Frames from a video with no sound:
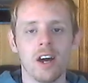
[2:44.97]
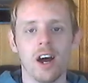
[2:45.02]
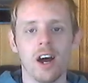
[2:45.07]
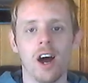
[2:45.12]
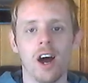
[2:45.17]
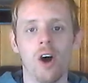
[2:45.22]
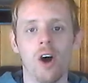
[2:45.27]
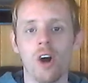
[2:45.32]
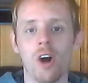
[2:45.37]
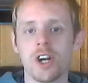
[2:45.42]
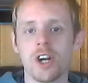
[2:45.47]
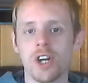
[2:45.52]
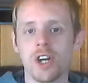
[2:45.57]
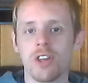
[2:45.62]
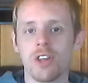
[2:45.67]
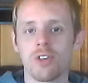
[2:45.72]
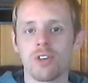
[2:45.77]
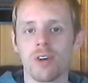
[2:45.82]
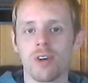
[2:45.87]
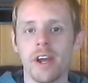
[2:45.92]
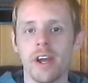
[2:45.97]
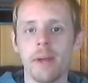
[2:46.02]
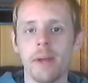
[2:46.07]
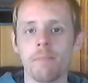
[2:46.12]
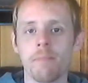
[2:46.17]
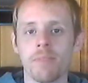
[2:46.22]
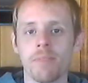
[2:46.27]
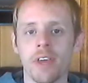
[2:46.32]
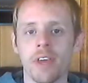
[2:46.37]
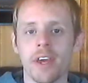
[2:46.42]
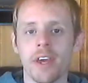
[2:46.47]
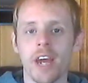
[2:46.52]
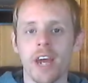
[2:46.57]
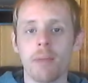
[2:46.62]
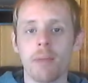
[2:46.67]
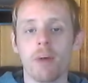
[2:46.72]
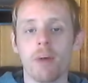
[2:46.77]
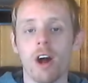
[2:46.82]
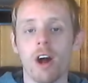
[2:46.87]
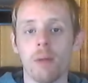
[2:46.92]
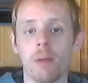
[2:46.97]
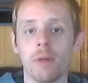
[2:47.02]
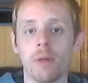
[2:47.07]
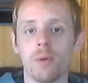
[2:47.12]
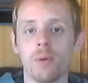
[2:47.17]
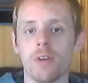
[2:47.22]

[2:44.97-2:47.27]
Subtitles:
RG3, he probably